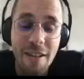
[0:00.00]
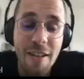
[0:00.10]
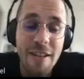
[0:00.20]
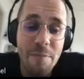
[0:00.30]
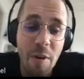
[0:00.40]

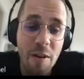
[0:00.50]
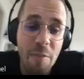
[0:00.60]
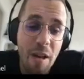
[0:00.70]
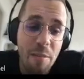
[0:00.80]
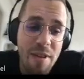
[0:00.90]
This
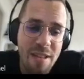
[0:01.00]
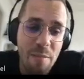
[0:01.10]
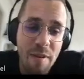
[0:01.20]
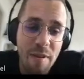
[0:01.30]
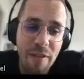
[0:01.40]
part might be
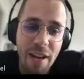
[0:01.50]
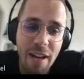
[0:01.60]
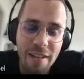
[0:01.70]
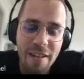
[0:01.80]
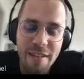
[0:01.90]

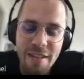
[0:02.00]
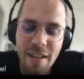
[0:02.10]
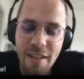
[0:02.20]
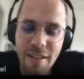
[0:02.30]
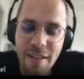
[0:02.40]
simplified, I guess, yeah.